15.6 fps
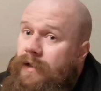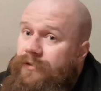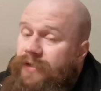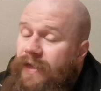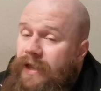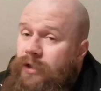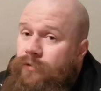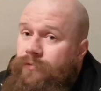
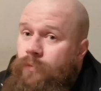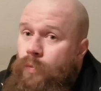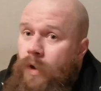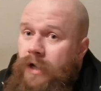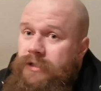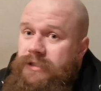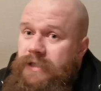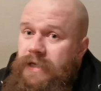Thank you for
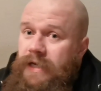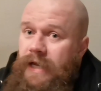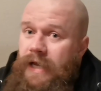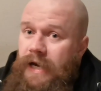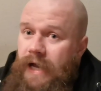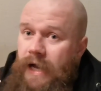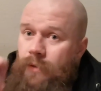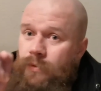watching,
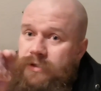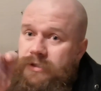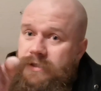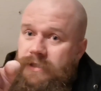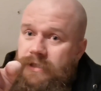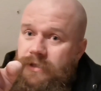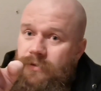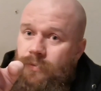and I will
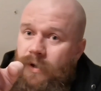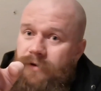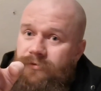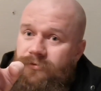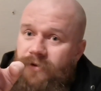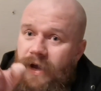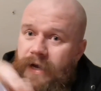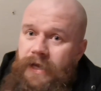see you on
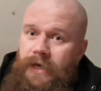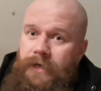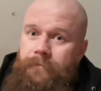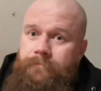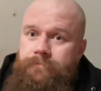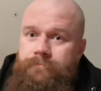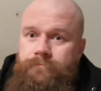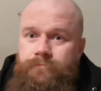
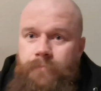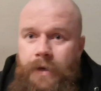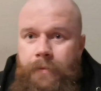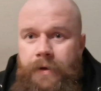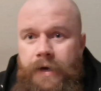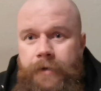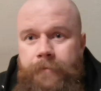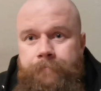Friday.
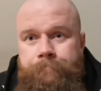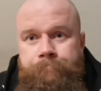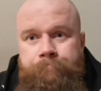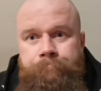Bye-bye.